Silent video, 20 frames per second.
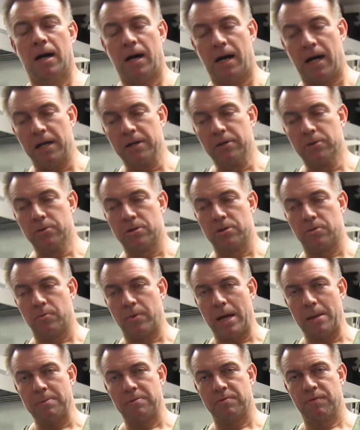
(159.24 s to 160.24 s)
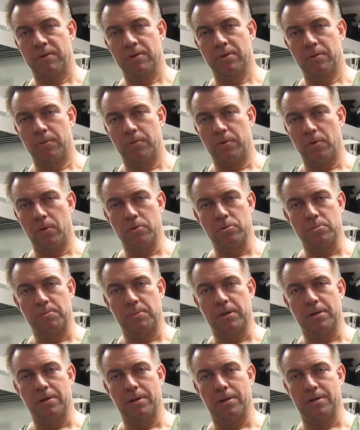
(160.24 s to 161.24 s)
I use straps for rows
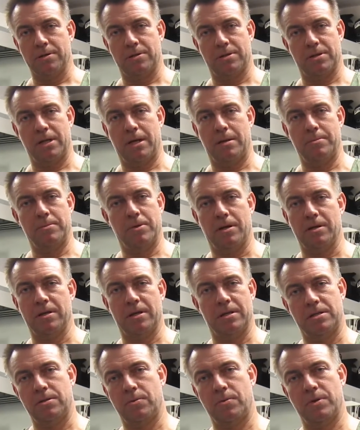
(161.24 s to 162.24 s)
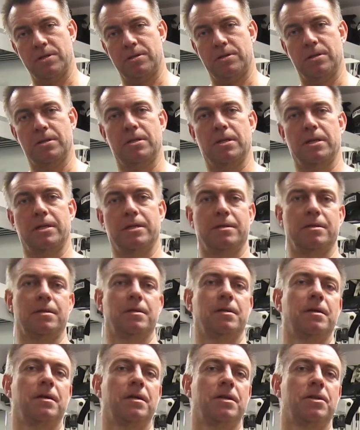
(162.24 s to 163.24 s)
because I'm not interested in
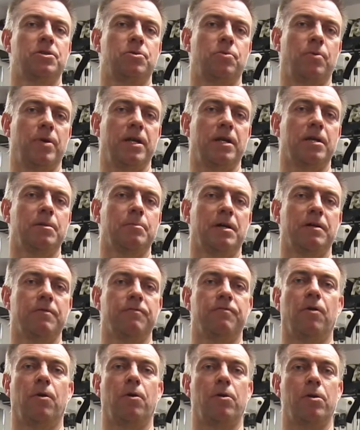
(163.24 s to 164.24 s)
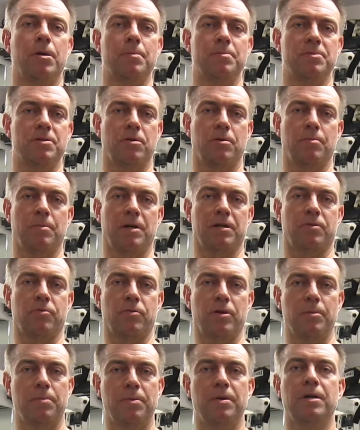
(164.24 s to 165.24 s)
training my forearms or my
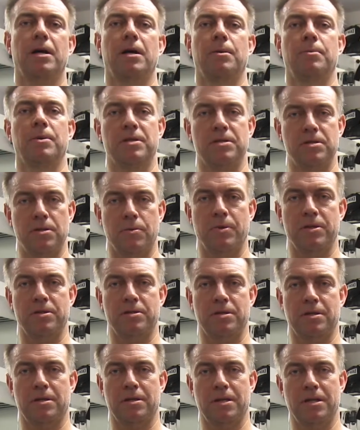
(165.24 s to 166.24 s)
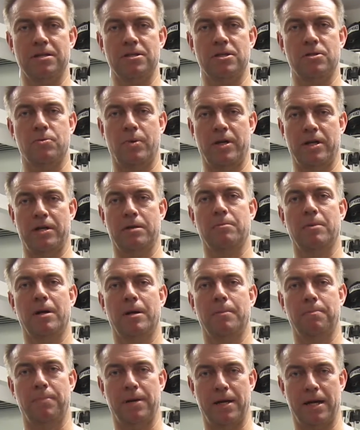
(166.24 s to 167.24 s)
grip. I'm interested in training my
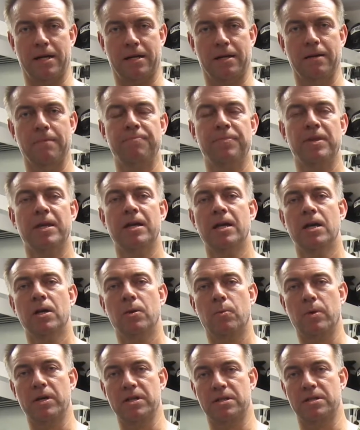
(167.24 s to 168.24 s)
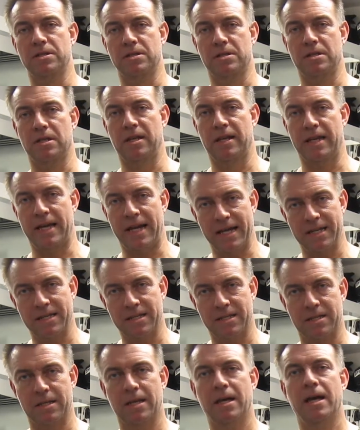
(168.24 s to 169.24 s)
back, which is the
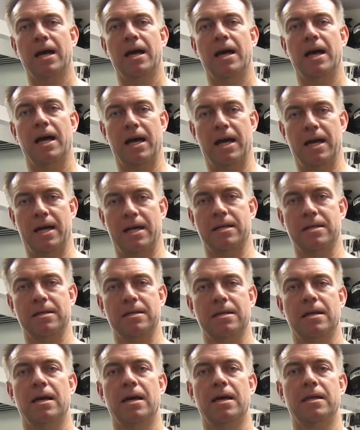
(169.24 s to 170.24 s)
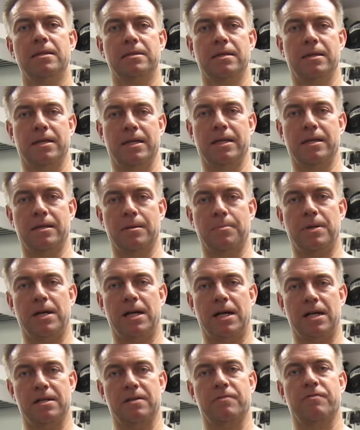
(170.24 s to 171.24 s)
lats and the inner
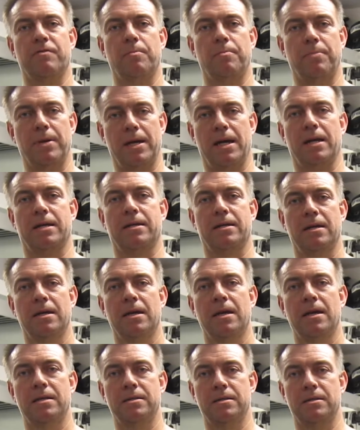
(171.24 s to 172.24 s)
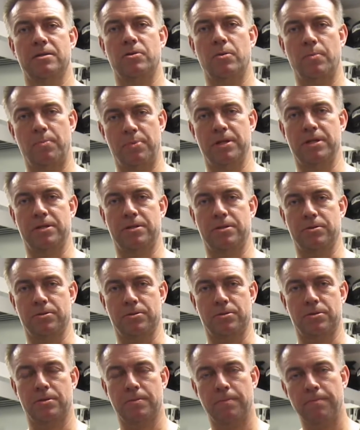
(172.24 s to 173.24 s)
part of the back, the
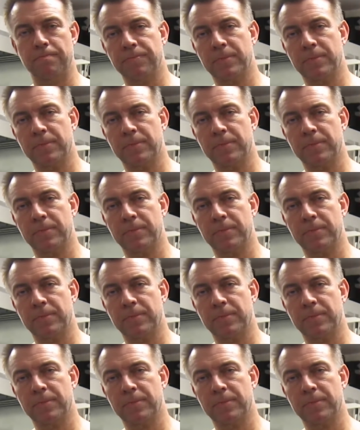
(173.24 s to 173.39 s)
trapezius.